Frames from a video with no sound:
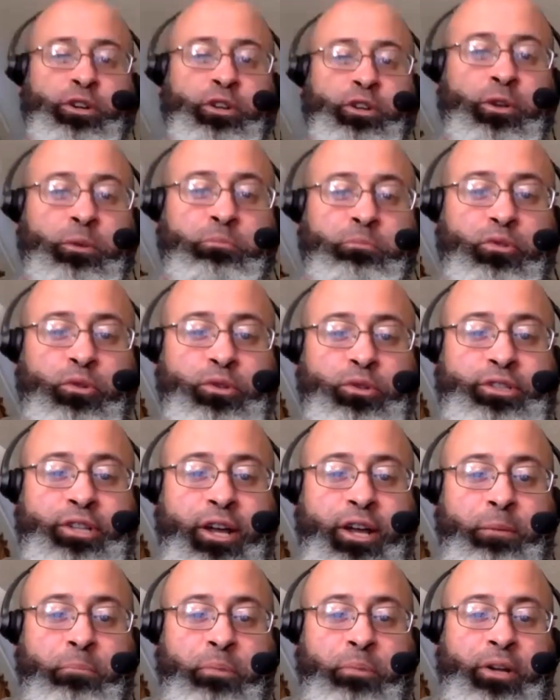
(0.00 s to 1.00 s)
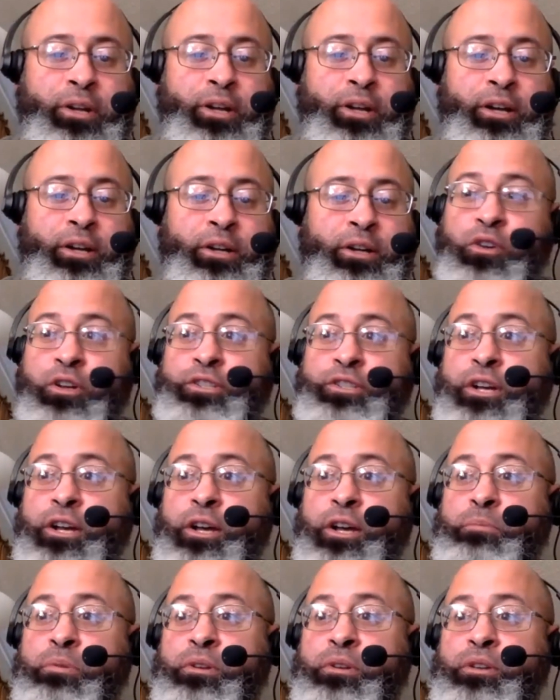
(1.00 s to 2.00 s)
a little bruised up, but great
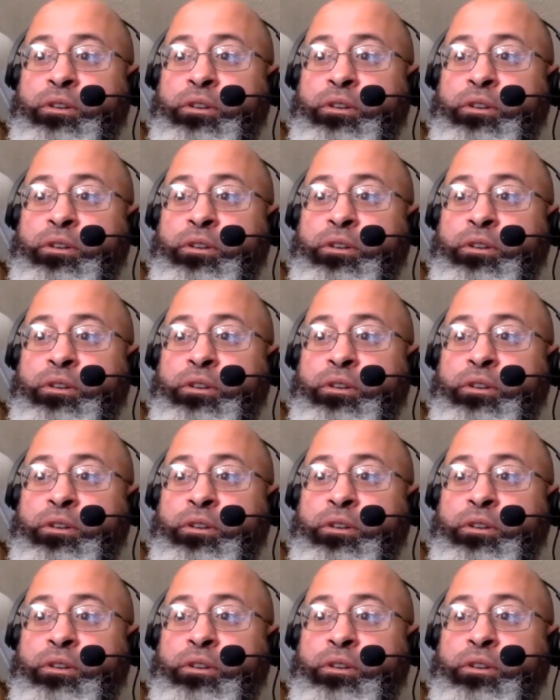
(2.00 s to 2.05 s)
job.